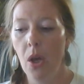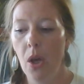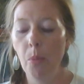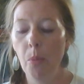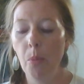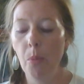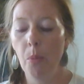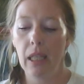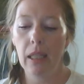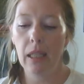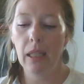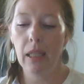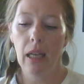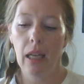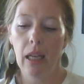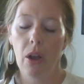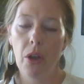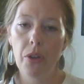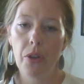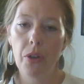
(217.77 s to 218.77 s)
but then they
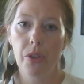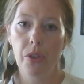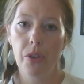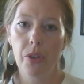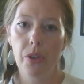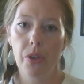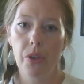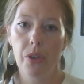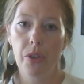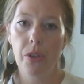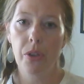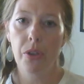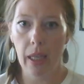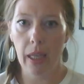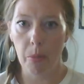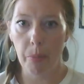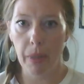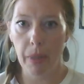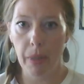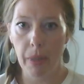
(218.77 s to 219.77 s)
can also look at
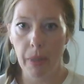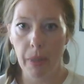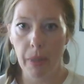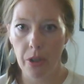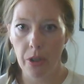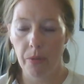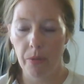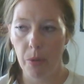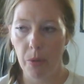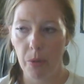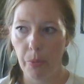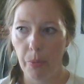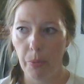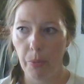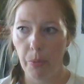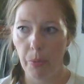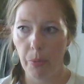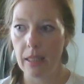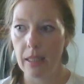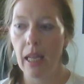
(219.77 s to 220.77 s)
a picture of the
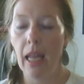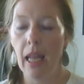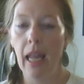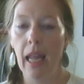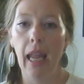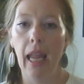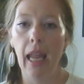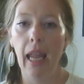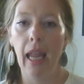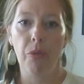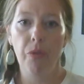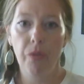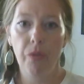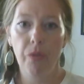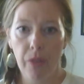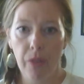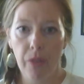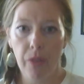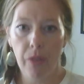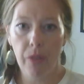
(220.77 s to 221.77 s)
plant and
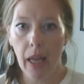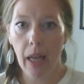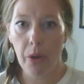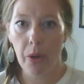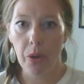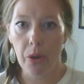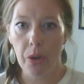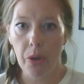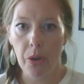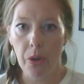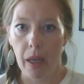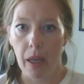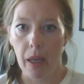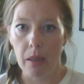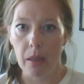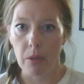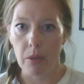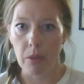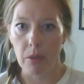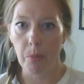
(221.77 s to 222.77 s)
feel how their body
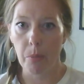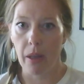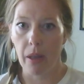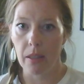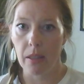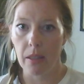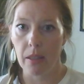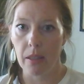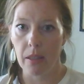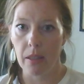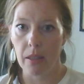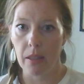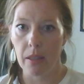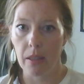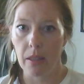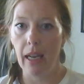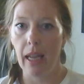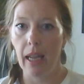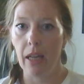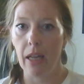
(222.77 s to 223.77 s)
responds to
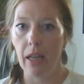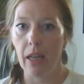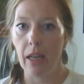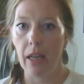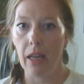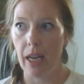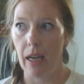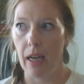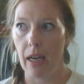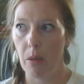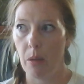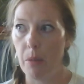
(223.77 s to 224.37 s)
that energetic.